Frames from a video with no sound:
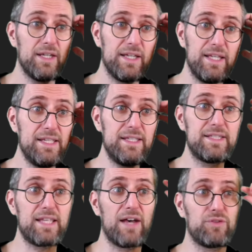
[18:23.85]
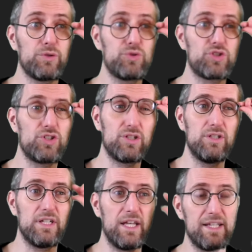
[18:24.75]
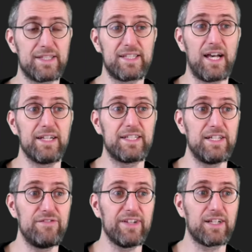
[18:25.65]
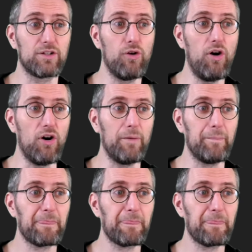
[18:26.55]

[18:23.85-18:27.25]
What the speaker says: Is evolution a scientific law?